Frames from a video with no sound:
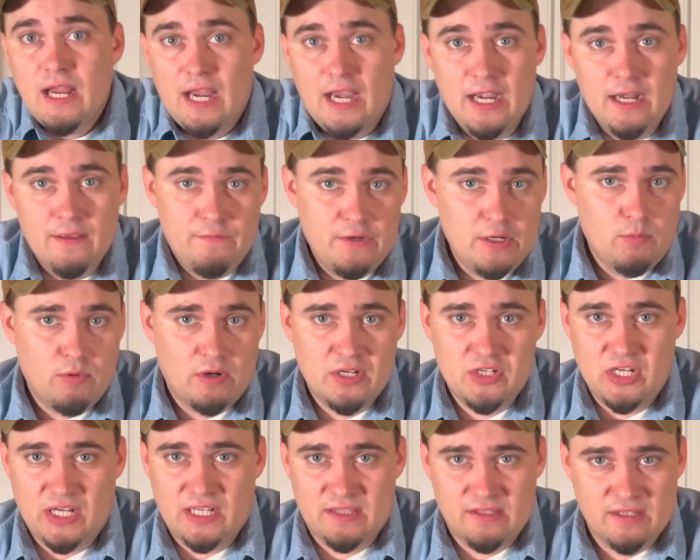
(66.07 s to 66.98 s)
And if you want
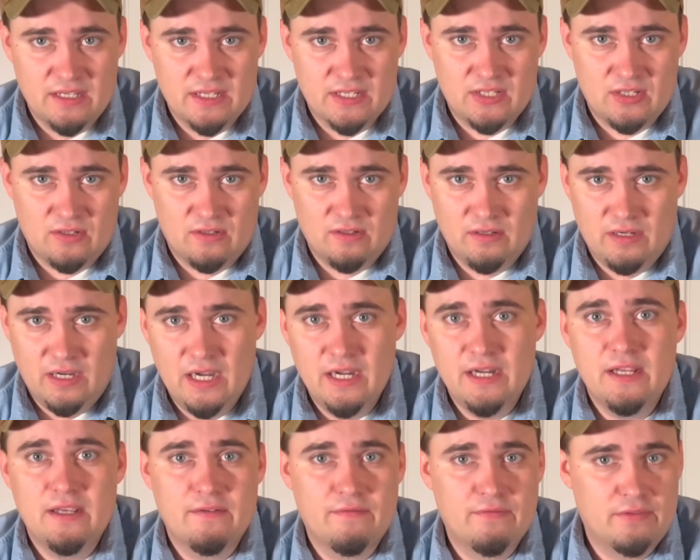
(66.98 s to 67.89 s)
to check this or
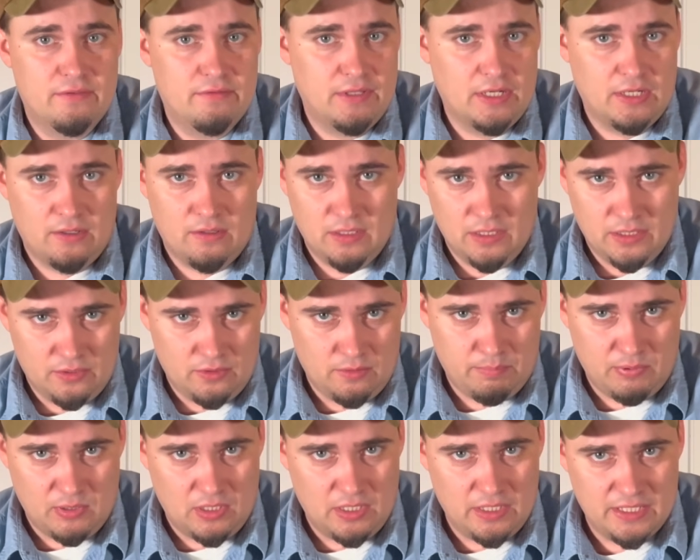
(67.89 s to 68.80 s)
any of their other
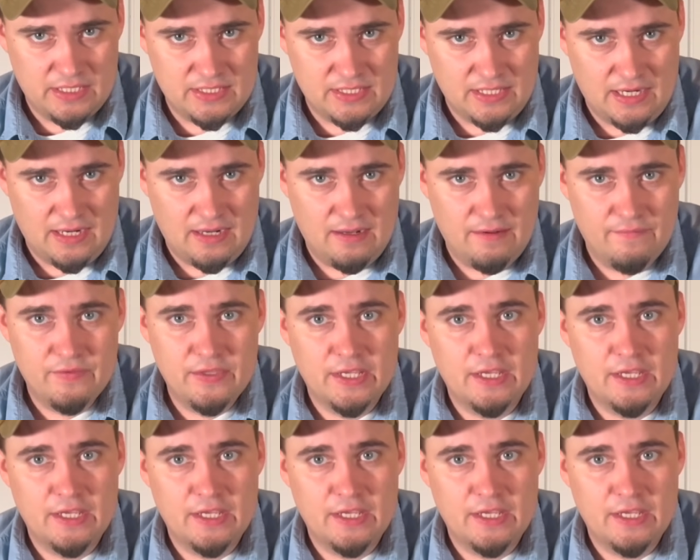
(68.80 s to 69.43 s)
products out,